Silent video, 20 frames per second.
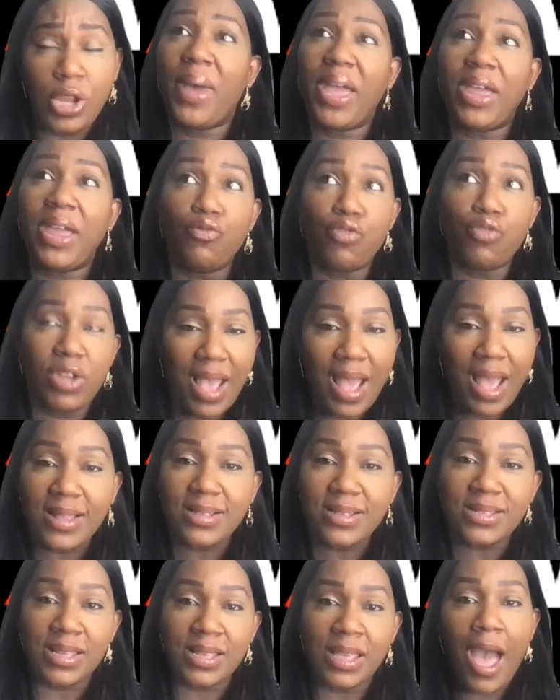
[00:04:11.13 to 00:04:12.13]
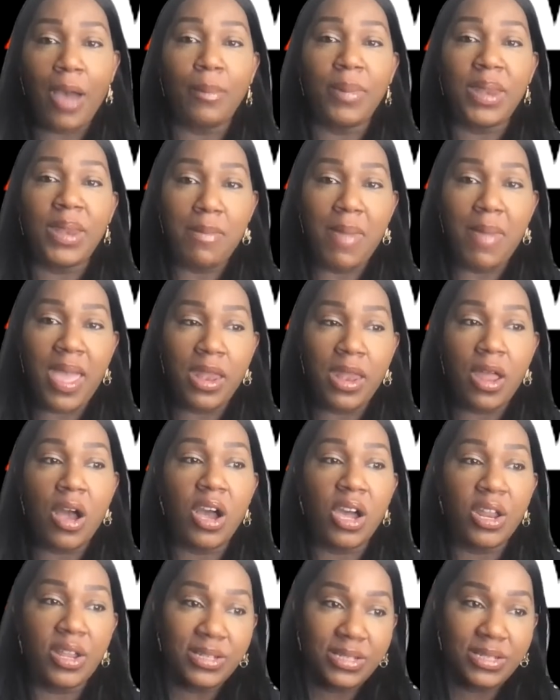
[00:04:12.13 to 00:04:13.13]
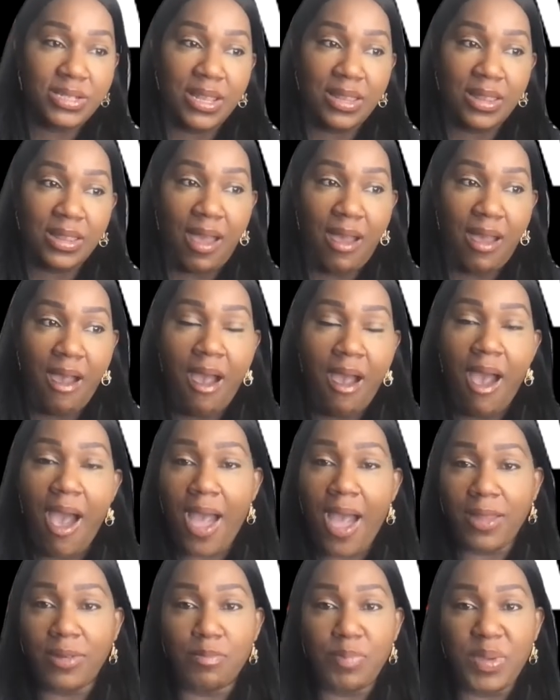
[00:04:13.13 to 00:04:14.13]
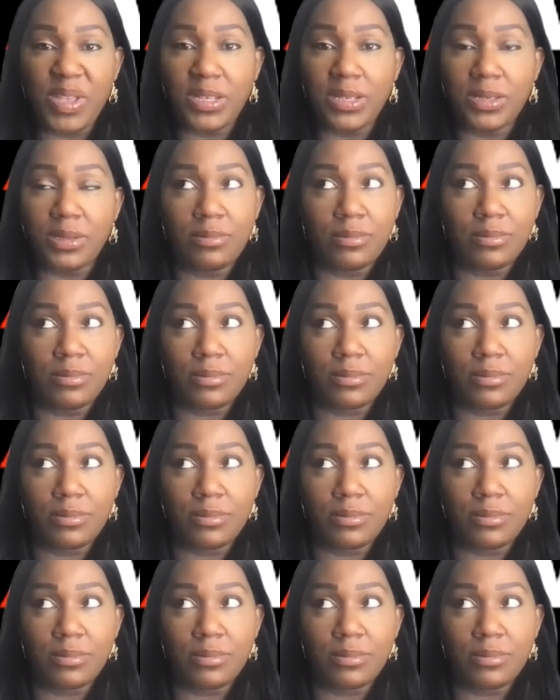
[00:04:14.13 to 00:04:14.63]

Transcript: But in reality, how many men are going to sit there and be